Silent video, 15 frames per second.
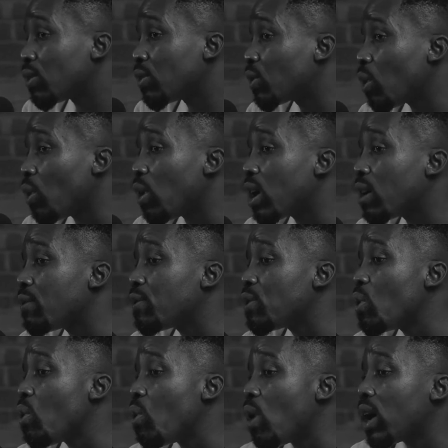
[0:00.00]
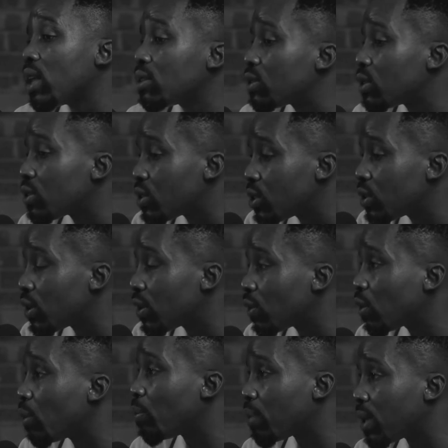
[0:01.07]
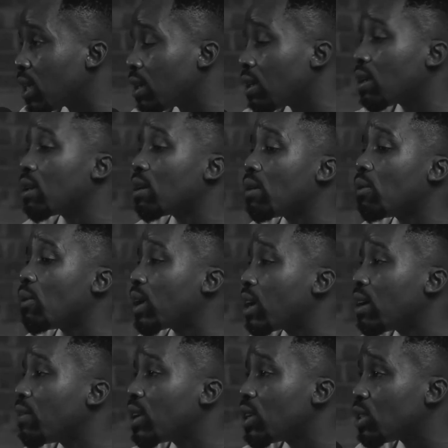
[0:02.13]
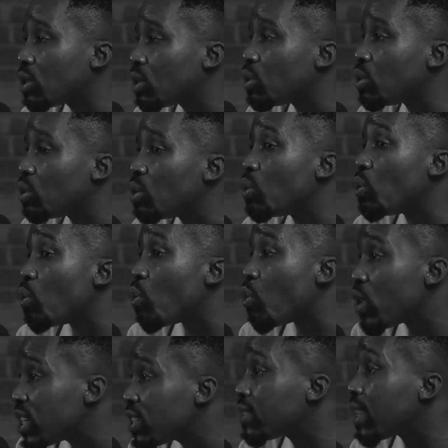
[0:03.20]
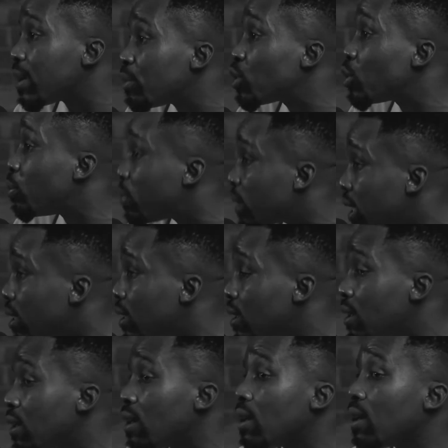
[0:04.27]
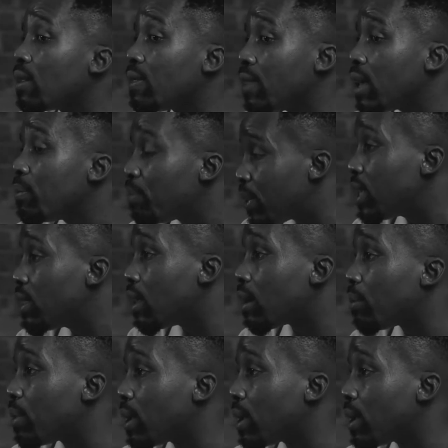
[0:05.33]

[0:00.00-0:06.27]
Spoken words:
So if you want your children to be whatever that you wish them to be, then be that